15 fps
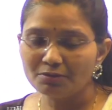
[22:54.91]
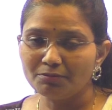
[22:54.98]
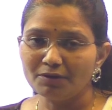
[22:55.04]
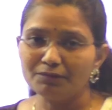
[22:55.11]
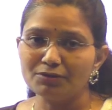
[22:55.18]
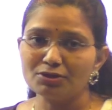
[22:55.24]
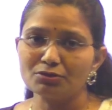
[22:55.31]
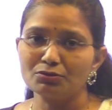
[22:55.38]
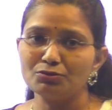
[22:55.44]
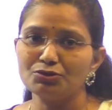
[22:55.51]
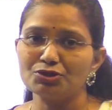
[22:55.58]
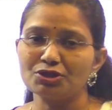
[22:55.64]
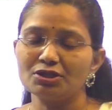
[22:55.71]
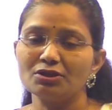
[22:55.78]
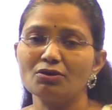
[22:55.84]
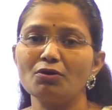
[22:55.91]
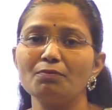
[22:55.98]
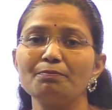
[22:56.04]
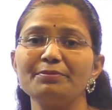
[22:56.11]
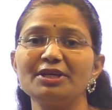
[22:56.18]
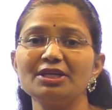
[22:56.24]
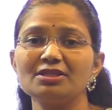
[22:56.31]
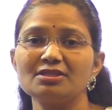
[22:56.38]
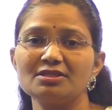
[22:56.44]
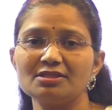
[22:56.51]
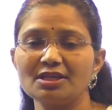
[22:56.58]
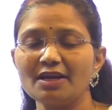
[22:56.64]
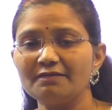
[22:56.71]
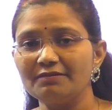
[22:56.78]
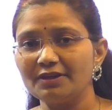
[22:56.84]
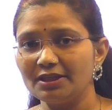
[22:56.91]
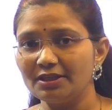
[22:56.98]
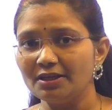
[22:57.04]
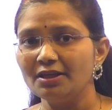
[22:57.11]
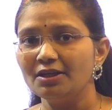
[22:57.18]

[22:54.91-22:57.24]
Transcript: buffer solution of pH 7,